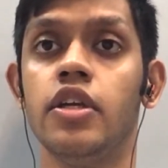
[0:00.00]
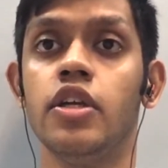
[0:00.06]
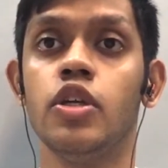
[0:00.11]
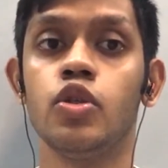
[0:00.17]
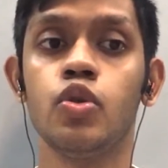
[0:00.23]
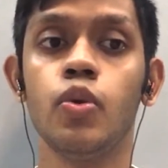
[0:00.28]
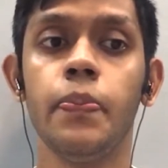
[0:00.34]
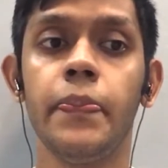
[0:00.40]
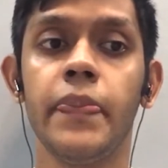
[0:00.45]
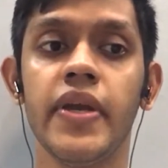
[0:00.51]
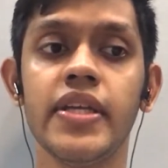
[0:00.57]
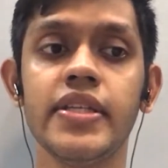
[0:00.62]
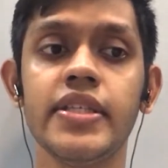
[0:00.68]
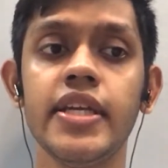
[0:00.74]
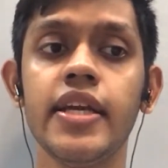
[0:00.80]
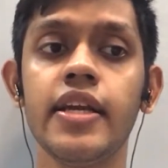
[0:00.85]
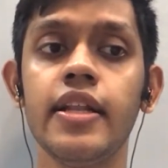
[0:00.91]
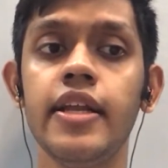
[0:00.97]
So
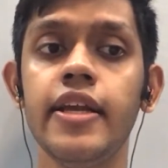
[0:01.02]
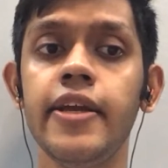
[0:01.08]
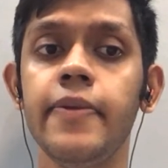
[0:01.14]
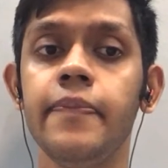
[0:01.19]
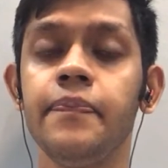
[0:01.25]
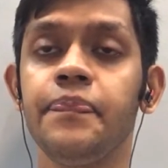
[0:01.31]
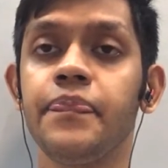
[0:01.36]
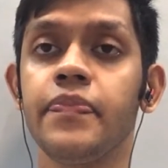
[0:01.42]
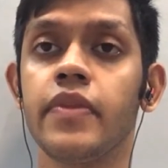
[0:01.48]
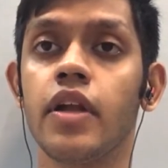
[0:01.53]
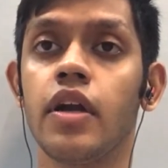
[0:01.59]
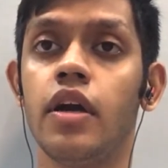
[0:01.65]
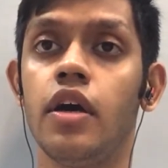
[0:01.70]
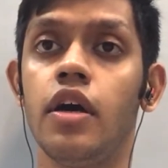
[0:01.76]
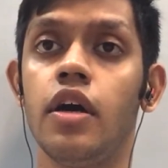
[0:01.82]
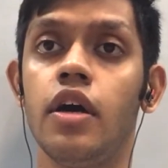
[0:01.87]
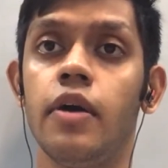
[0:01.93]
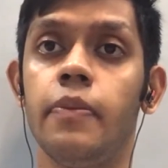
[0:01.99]
basically
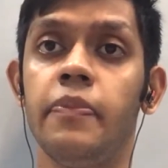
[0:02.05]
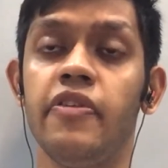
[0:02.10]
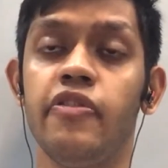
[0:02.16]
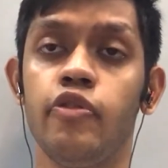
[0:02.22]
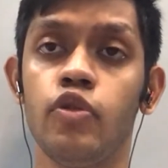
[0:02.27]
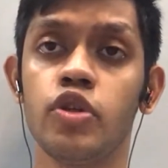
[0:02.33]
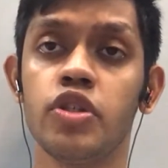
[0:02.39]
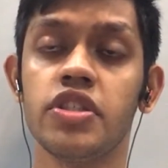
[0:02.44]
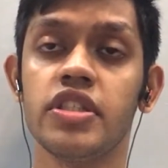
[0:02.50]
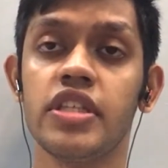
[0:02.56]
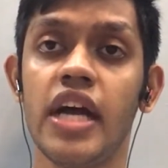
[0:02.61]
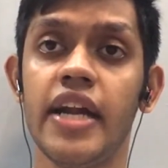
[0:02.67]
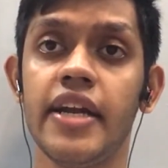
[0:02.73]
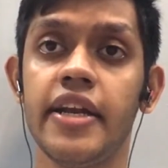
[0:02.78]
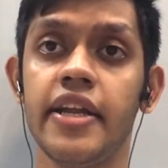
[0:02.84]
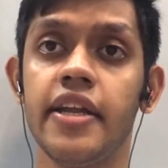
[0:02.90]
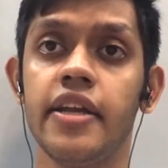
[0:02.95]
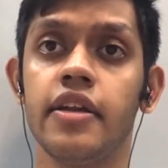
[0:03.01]
before
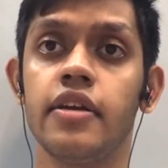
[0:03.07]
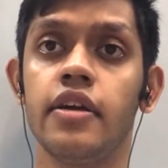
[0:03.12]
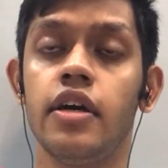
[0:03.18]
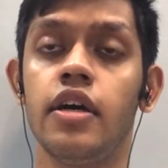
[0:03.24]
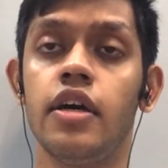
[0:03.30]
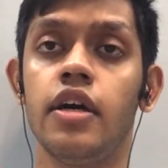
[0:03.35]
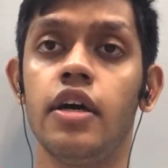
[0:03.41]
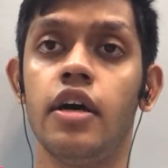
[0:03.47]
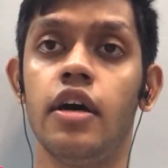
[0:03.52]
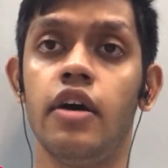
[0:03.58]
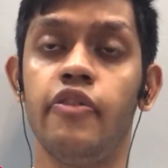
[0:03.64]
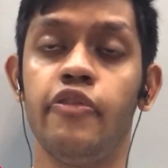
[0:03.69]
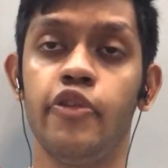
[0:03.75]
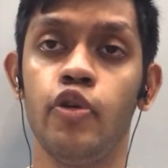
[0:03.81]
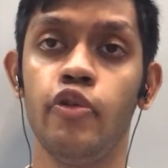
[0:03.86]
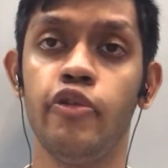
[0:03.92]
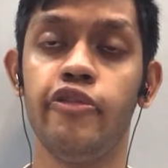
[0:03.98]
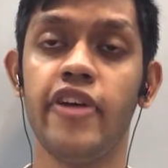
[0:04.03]
starting, a
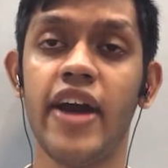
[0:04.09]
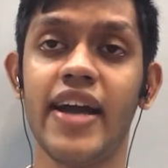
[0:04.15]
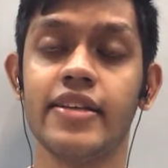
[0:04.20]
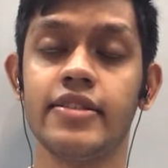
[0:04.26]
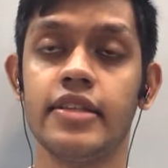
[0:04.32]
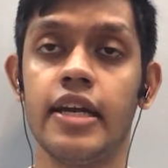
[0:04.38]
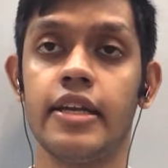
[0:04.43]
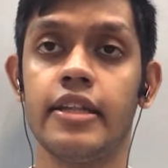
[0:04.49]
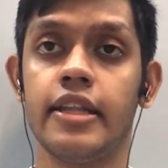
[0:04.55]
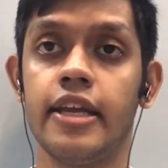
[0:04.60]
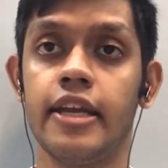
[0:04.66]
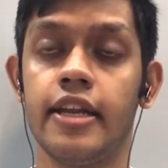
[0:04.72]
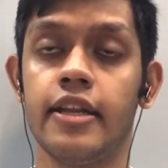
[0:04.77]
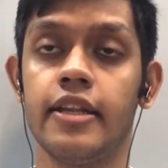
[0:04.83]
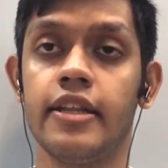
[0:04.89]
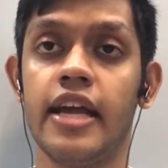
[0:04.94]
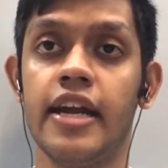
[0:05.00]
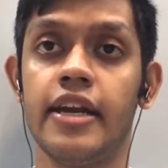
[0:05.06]
few facts are there,
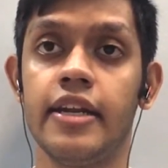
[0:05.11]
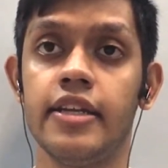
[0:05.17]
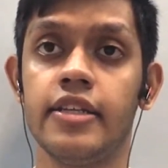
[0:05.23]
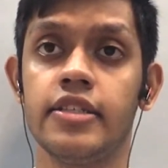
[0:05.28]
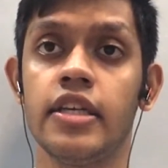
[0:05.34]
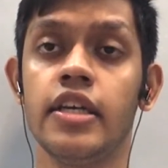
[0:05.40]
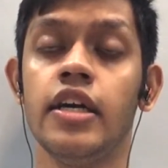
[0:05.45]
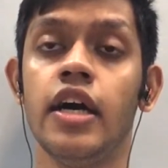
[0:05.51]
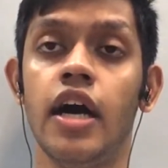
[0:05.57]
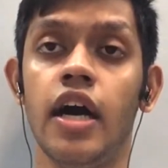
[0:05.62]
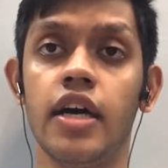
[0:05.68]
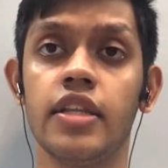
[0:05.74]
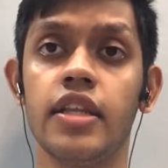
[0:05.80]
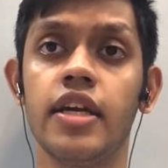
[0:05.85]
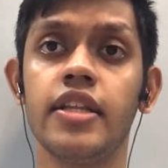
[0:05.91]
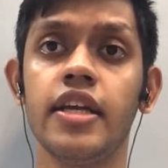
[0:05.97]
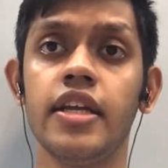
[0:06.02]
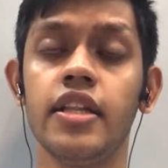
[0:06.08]
that is
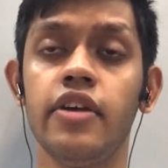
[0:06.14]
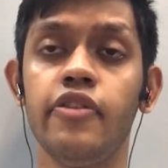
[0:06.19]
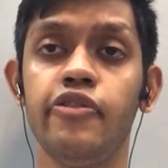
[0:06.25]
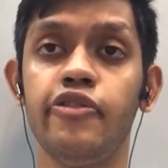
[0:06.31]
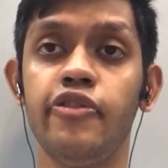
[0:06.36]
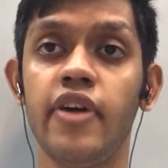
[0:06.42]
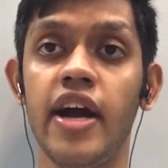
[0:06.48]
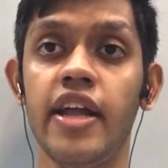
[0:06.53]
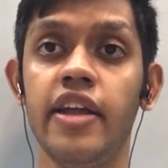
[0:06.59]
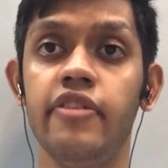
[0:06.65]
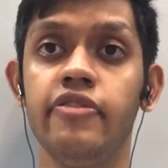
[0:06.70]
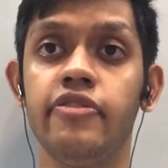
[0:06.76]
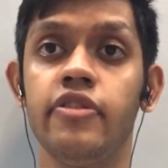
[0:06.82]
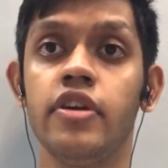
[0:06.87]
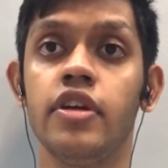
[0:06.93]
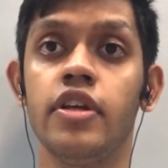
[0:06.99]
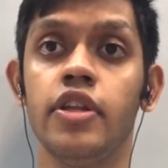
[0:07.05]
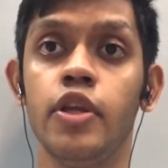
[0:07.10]
other than the 5
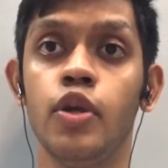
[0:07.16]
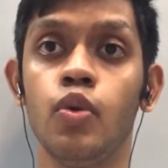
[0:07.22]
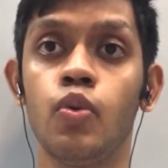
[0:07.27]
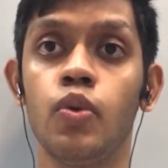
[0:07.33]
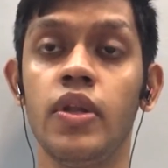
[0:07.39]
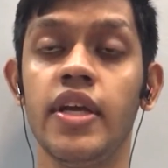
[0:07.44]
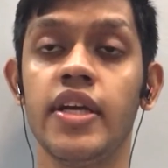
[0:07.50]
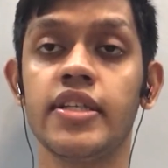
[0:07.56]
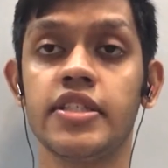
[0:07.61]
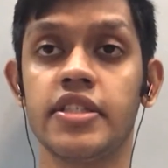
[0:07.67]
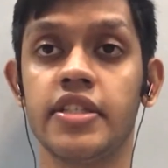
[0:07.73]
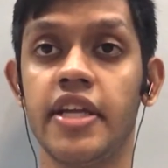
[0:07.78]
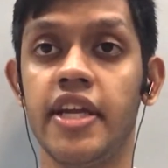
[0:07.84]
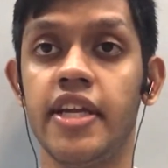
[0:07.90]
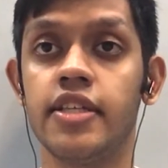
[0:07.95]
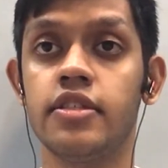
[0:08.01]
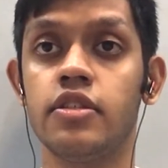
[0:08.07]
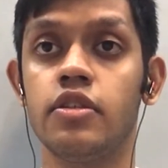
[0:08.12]
nuclear
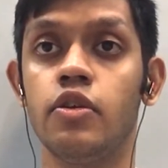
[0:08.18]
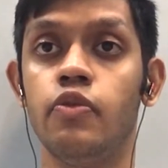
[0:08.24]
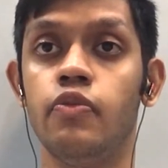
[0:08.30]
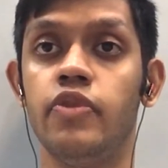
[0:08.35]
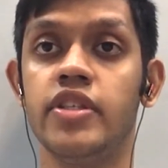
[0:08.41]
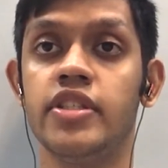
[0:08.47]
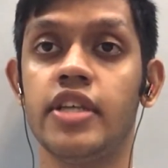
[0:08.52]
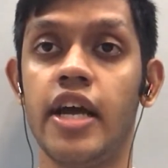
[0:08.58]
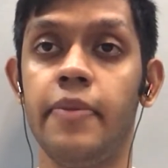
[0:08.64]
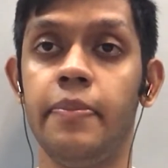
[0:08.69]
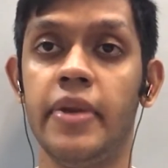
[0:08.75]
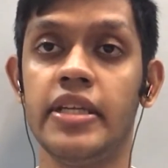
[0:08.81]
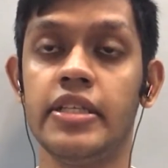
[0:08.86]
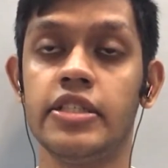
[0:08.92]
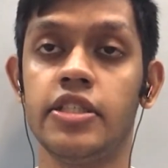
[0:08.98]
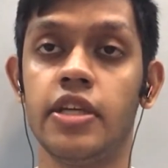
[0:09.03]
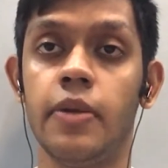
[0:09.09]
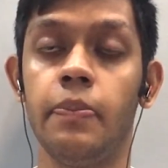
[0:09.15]
states which I
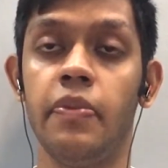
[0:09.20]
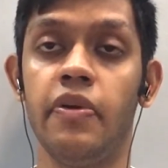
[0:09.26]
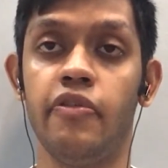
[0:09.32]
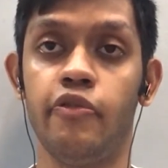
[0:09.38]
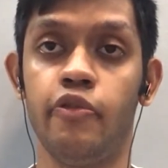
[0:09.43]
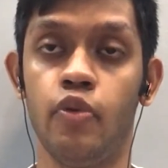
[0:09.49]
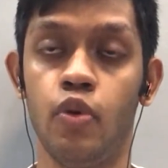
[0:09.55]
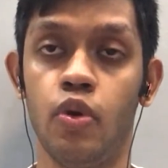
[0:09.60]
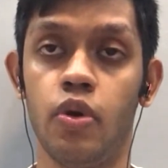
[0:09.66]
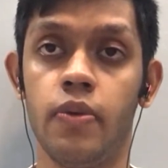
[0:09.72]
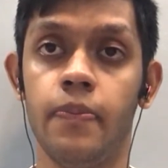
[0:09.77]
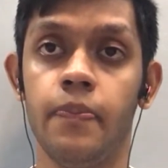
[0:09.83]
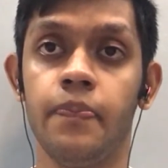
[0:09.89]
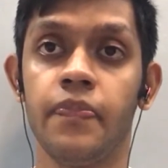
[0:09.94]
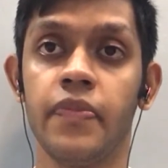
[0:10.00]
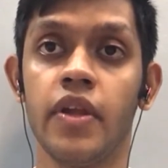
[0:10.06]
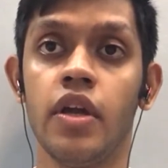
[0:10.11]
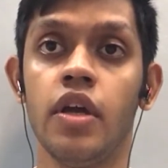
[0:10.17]
mentioned before,
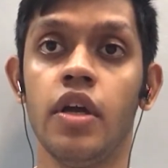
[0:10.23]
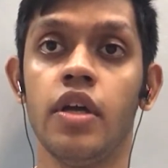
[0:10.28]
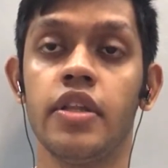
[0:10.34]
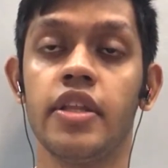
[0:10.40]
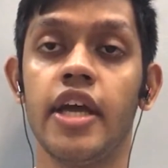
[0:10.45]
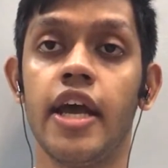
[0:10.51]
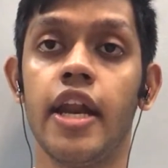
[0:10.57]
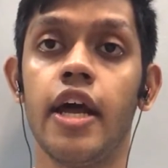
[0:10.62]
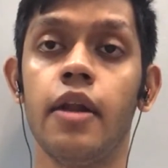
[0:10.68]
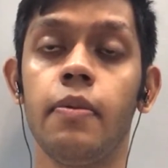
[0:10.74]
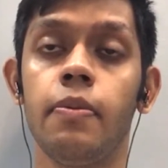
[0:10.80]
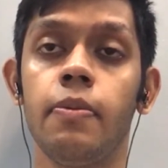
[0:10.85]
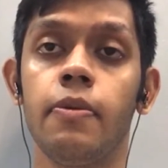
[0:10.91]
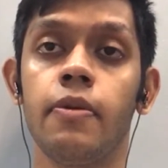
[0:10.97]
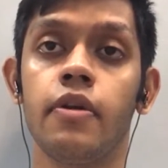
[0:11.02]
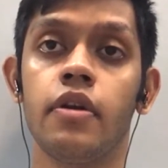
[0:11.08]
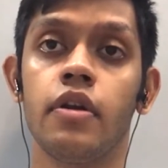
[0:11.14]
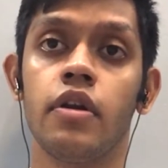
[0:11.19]
there are
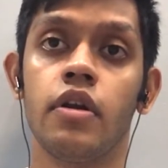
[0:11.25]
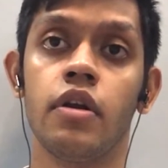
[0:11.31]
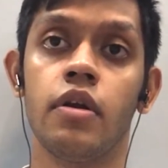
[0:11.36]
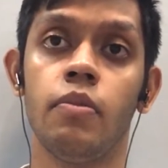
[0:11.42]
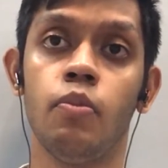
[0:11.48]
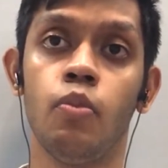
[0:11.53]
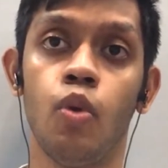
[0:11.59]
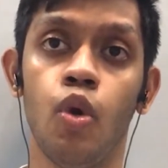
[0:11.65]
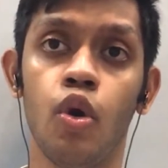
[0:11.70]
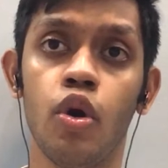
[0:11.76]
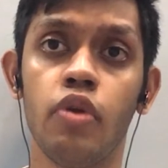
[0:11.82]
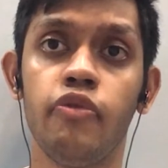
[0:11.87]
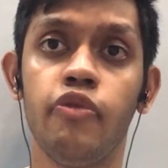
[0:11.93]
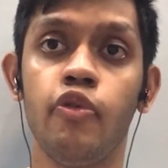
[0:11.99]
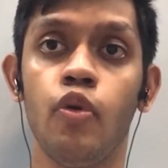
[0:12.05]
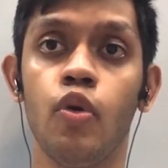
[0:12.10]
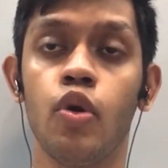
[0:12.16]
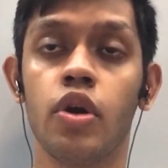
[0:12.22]
more
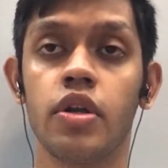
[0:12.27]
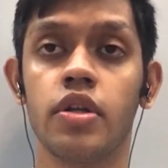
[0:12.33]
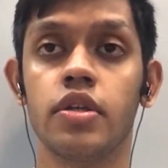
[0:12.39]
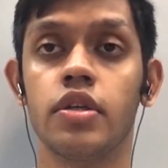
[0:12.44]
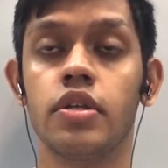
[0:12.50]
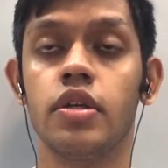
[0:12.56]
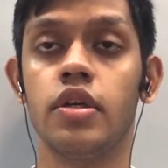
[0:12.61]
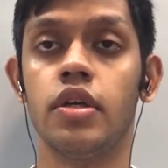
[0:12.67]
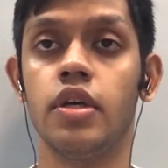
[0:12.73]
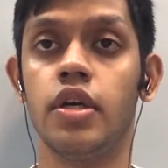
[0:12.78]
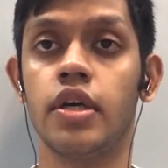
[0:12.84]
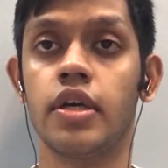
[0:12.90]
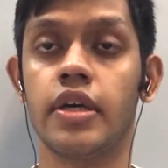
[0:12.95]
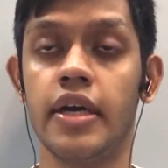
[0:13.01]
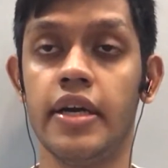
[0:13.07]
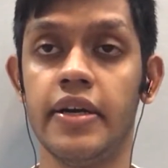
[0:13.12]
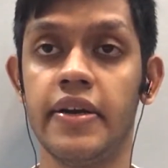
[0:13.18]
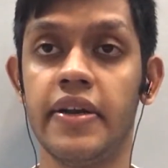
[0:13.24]
4
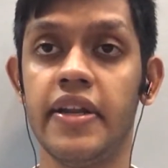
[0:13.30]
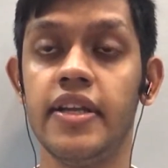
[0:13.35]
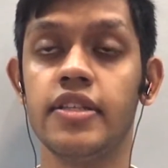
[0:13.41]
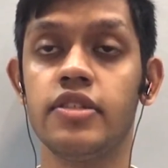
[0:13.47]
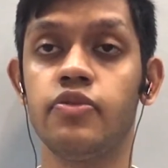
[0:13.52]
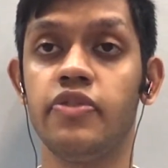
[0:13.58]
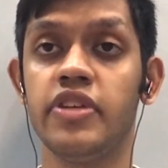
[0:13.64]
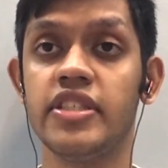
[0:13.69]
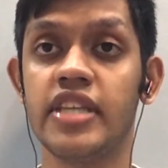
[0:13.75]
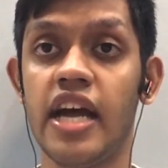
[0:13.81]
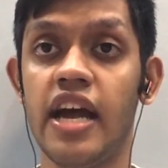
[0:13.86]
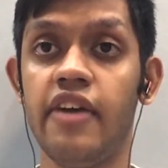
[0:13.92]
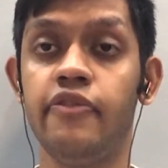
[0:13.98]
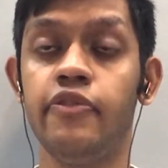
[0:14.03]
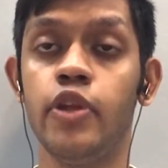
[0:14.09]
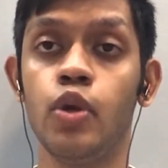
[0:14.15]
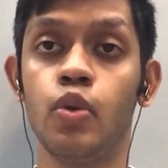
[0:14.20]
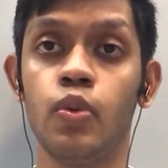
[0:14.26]
countries which
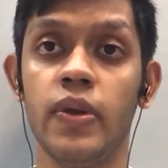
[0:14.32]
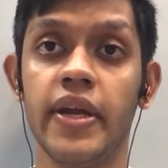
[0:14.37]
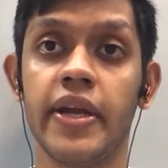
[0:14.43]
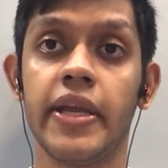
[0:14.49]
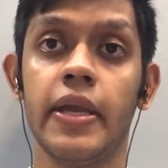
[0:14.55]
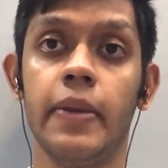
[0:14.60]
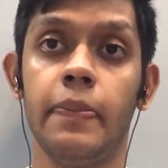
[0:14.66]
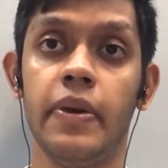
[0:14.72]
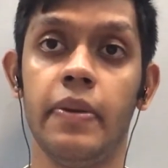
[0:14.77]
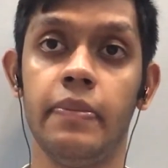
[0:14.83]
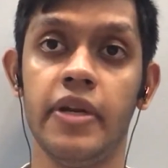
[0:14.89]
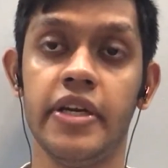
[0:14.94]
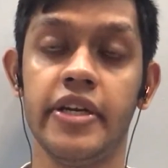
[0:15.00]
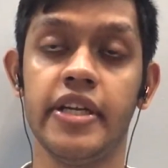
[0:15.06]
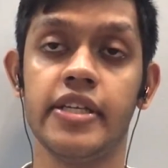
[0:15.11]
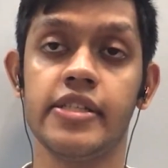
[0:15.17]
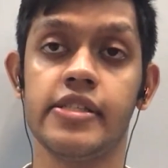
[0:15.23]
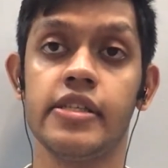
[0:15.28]
have nuclear
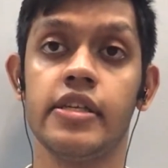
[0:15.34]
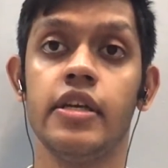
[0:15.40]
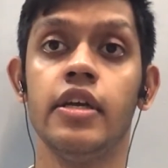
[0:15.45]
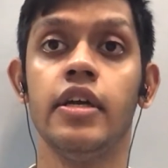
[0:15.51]
capabilities.